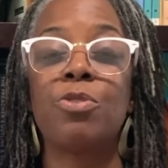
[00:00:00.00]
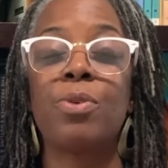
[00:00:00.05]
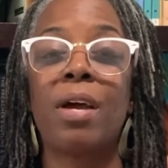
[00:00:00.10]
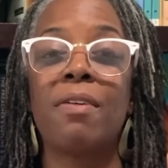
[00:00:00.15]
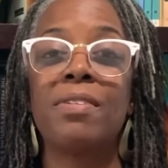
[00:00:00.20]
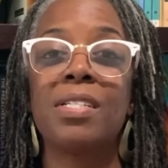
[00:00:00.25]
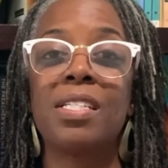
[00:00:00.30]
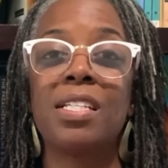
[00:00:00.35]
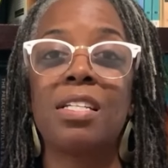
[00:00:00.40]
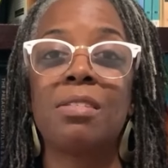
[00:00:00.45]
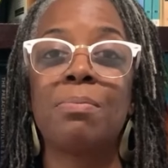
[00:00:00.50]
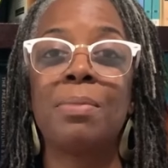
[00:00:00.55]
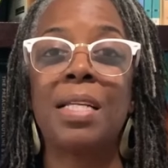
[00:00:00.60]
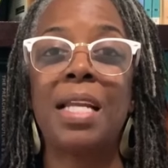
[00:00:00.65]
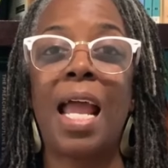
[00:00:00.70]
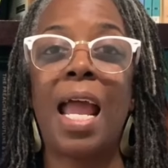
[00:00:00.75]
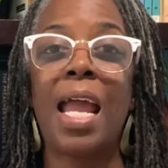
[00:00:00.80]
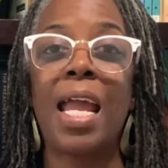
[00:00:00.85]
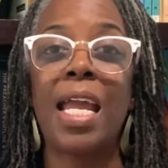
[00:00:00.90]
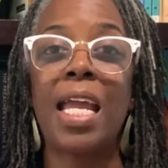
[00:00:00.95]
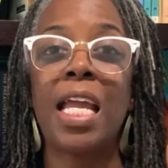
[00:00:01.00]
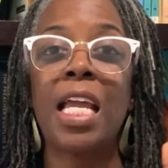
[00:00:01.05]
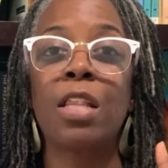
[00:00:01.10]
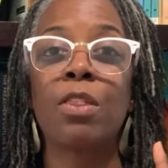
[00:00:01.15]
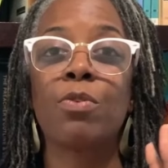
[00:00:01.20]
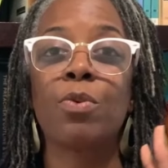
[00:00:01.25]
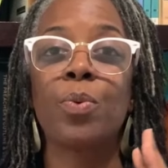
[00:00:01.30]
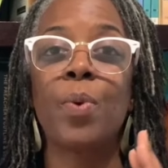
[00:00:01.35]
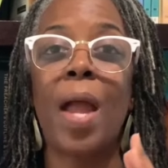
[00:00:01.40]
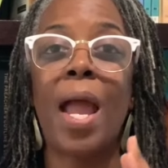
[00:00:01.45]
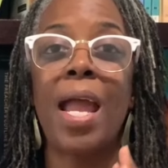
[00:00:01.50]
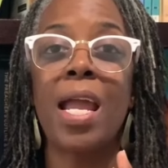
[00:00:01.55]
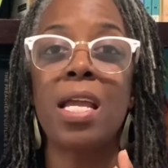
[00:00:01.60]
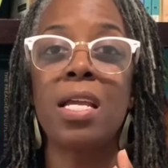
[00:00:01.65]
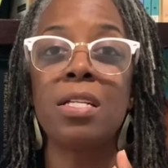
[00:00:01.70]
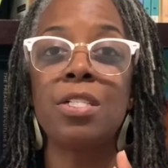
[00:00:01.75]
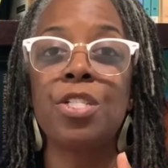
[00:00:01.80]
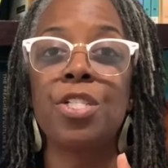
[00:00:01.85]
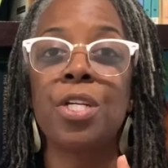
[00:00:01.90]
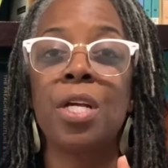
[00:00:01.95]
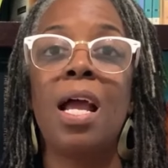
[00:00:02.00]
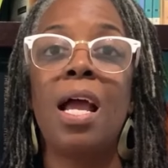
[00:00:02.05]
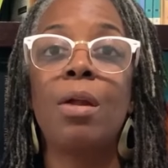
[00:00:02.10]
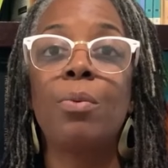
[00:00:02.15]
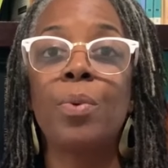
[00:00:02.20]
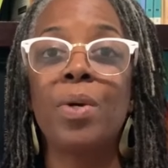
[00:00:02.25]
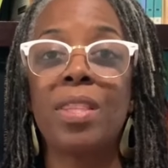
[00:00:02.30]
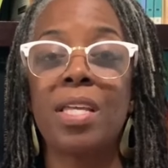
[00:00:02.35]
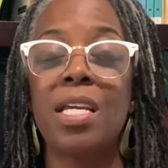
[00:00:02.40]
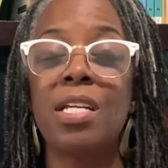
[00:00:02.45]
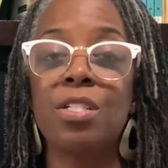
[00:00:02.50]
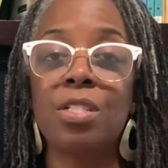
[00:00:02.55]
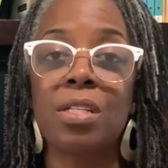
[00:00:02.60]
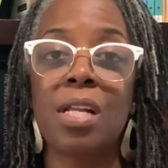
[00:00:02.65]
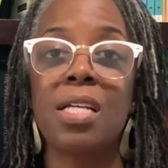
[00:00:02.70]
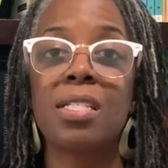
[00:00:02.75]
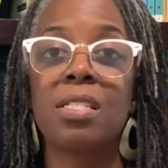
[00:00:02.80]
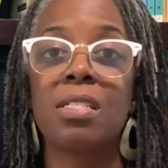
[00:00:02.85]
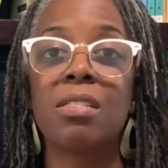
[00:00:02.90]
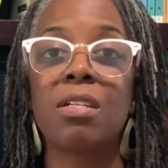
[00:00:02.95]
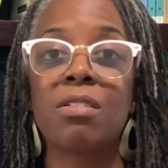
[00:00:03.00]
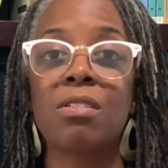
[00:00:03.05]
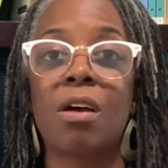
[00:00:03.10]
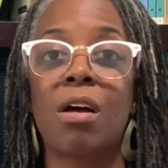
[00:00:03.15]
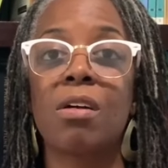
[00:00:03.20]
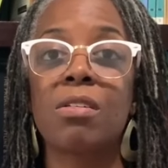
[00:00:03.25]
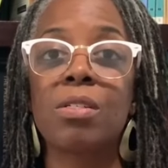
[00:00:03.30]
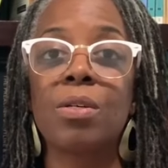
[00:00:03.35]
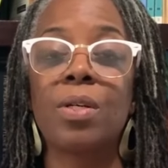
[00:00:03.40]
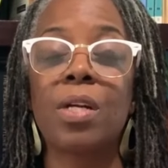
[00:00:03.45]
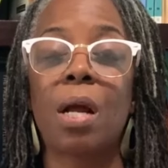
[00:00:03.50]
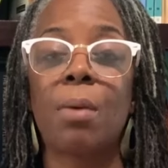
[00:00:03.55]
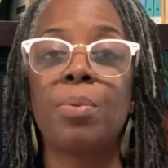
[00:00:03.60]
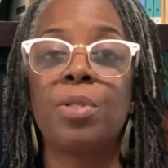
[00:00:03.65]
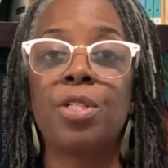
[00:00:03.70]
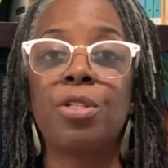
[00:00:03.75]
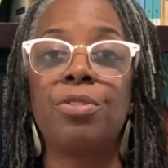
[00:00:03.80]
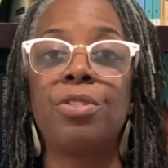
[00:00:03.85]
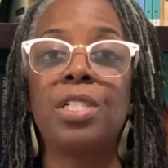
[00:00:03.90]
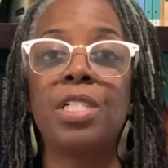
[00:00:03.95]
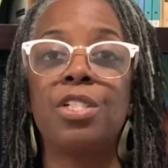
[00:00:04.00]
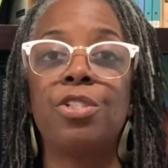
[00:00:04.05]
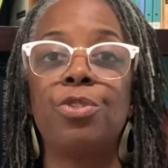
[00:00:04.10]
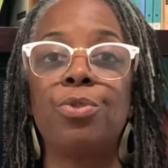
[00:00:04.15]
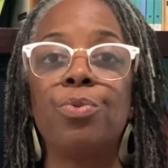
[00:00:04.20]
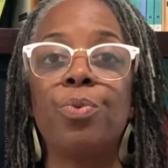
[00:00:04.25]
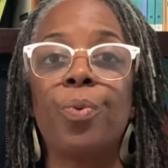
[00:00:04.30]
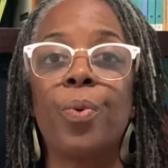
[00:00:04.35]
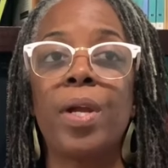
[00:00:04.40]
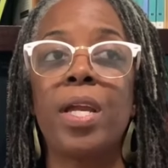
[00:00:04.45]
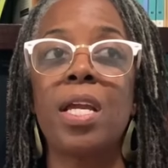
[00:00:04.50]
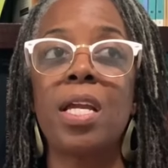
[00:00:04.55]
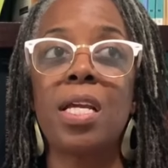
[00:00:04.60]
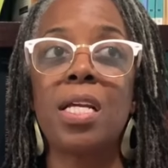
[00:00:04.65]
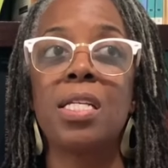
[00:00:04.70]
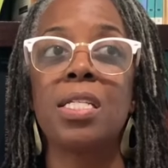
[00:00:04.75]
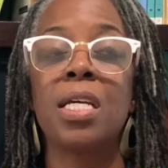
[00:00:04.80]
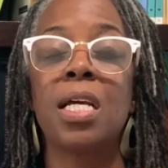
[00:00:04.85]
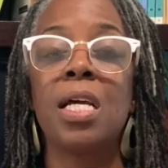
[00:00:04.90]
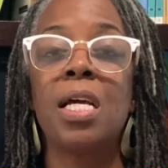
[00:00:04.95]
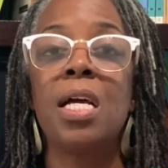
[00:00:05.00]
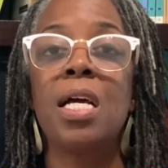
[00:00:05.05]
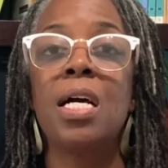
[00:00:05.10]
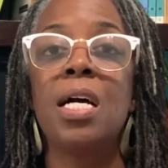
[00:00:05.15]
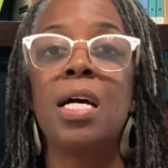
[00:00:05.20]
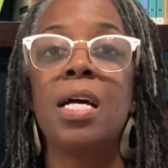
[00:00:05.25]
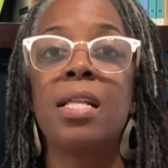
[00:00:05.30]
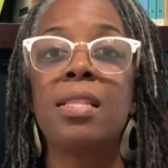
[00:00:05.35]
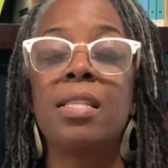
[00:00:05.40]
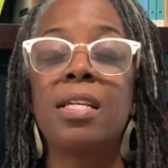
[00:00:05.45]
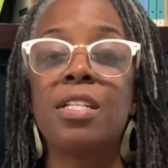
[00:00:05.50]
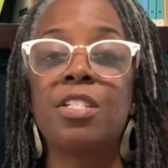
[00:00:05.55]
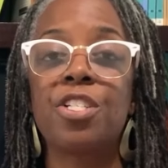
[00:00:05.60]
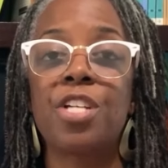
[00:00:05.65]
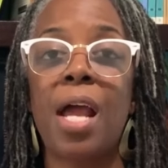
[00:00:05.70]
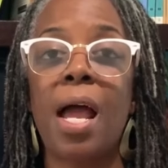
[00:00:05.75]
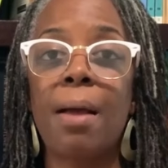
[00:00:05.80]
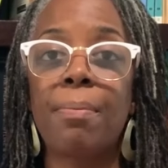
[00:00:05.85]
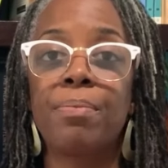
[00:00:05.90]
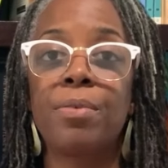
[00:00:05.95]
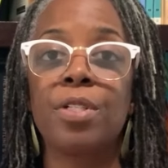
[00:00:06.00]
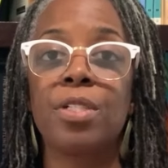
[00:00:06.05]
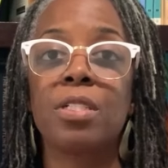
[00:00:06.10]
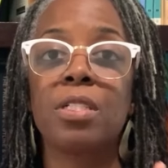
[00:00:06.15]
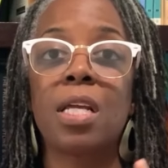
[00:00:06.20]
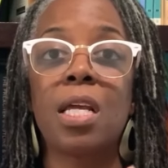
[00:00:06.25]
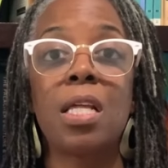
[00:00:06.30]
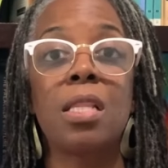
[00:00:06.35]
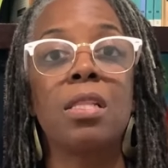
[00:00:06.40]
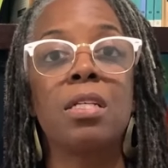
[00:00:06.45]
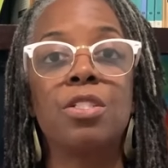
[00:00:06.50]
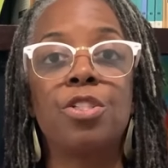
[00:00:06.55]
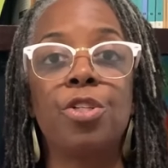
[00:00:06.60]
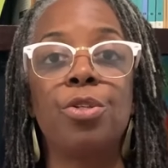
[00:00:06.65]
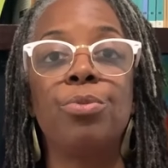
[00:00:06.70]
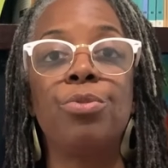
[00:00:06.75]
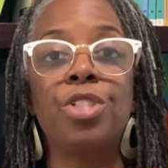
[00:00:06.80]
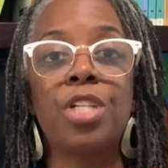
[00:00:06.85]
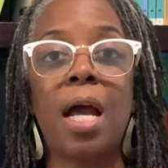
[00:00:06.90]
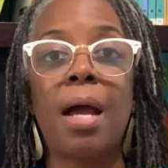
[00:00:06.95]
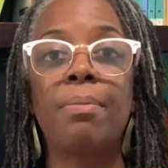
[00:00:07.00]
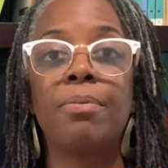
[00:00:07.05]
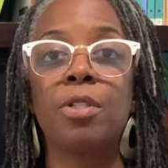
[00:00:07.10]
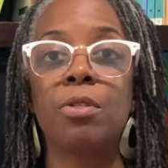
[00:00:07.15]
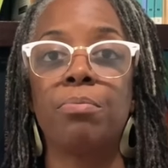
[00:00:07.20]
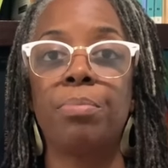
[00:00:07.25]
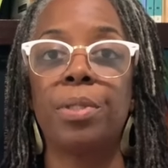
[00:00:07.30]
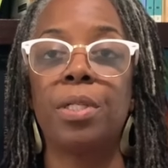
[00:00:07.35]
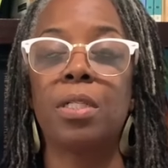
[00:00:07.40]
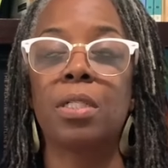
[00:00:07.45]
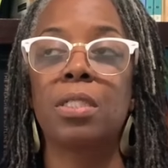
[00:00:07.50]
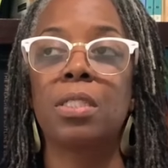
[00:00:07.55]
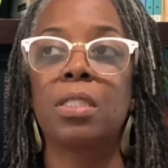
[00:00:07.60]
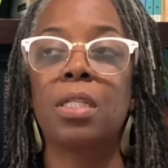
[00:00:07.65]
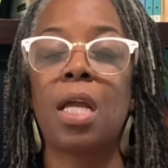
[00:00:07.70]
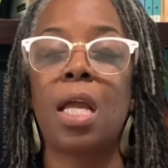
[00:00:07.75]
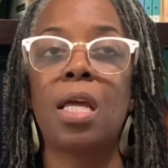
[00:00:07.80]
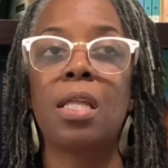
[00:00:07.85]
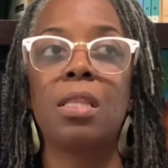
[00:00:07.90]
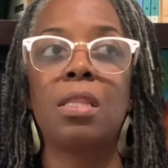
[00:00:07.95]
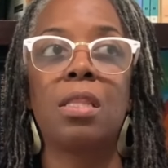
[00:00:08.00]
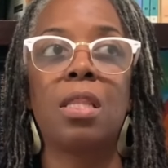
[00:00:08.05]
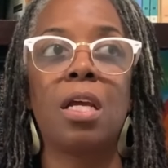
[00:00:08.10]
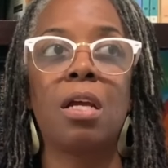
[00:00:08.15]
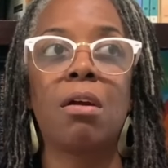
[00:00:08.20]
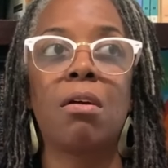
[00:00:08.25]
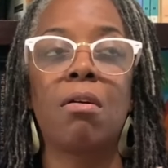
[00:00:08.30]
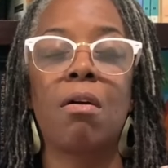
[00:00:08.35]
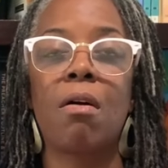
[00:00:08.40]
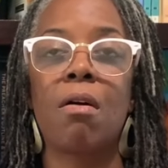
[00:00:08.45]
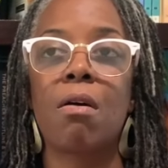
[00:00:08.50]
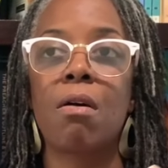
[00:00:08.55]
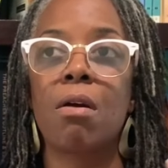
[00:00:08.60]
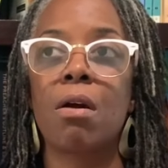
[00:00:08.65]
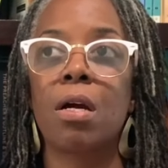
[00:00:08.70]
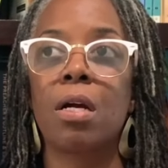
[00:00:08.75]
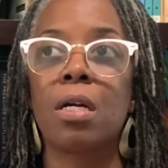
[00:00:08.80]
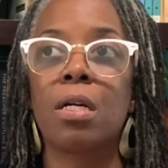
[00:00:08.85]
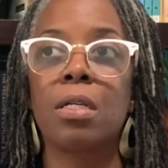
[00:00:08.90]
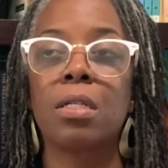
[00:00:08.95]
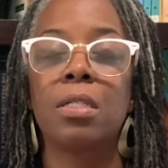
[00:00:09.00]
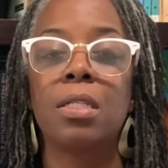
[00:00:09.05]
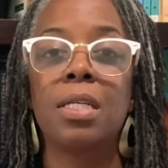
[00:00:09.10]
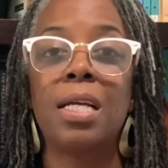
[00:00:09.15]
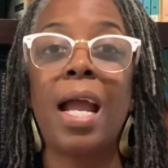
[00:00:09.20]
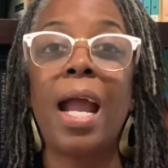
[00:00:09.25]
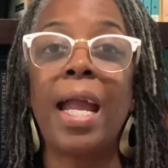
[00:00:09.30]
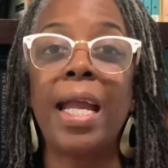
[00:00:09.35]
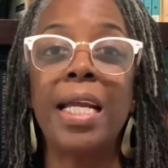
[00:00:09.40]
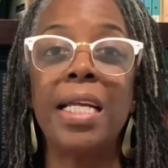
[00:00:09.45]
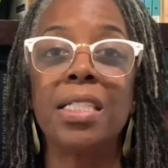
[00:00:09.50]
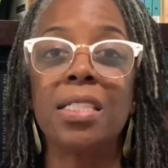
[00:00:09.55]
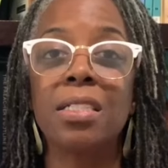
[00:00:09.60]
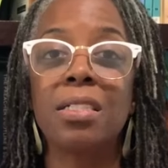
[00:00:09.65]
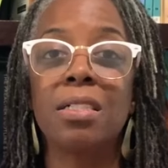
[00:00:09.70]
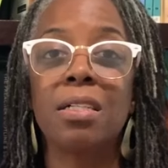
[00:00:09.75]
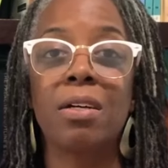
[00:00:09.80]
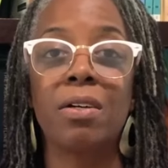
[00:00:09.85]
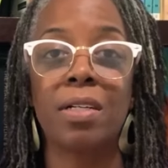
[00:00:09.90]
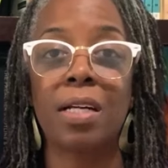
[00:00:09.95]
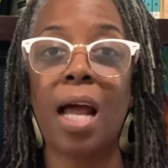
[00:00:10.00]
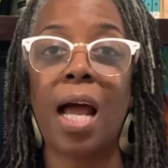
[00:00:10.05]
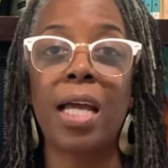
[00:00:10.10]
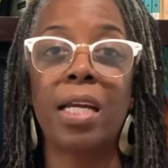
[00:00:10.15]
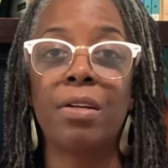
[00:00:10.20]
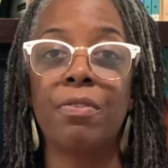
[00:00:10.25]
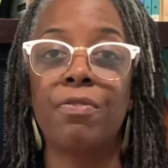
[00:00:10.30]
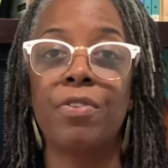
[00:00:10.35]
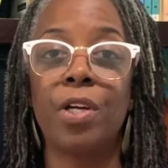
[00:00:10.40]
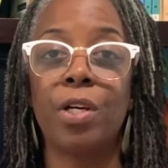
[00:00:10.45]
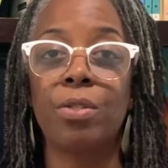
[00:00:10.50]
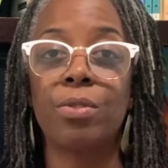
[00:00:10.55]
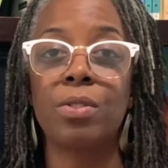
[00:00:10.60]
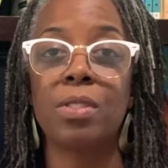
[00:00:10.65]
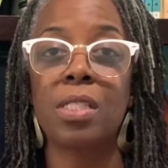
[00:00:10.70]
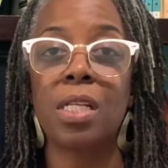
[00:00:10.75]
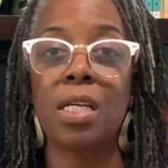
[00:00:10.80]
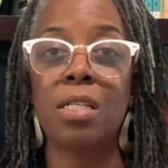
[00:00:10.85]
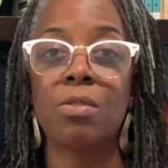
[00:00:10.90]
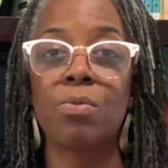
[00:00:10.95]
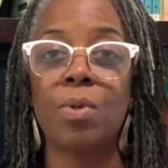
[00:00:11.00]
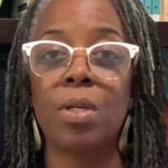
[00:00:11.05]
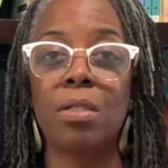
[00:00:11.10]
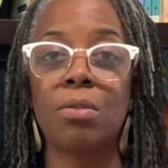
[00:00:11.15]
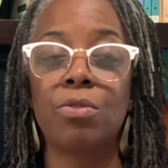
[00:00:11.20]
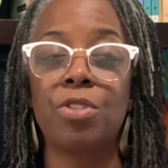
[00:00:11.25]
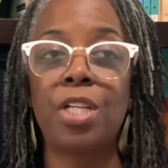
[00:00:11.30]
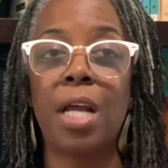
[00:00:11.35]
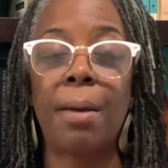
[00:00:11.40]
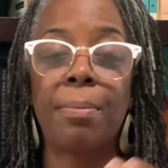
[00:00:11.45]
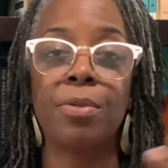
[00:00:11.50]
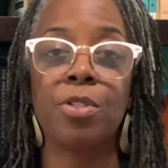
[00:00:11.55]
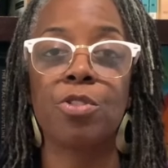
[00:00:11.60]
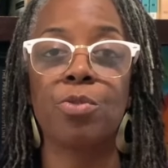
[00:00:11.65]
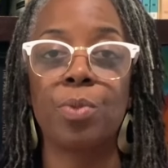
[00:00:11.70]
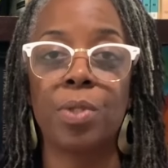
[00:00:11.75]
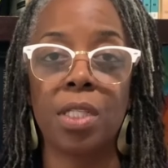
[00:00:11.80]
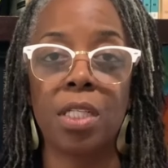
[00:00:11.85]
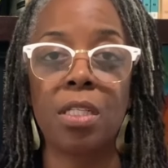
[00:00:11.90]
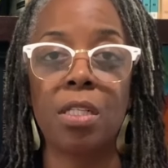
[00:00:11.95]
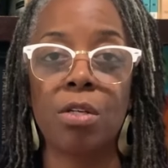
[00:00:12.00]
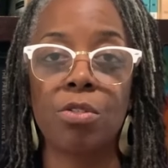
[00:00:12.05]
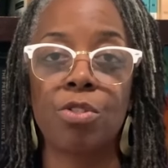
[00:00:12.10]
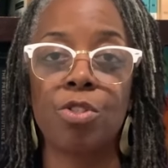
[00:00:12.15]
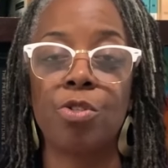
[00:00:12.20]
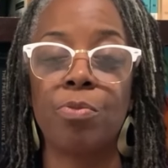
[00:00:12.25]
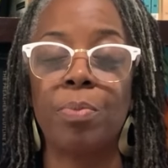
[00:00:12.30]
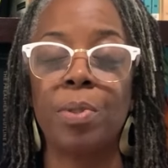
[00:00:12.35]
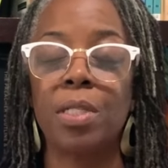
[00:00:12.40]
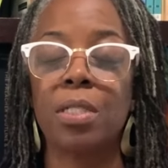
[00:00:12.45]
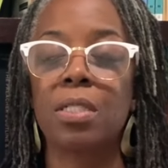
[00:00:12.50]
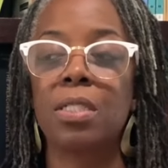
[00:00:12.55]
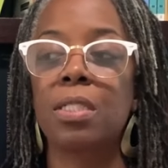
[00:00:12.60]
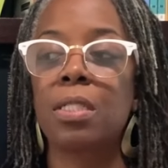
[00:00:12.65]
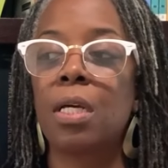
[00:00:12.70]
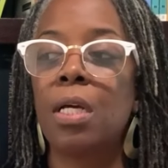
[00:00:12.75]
You have assessment A through H, and with each lesson, there's also an opportunity to read the chapters in the 2 chapter books, and there are 8 or 9 of those as well, chapters within those 2 books.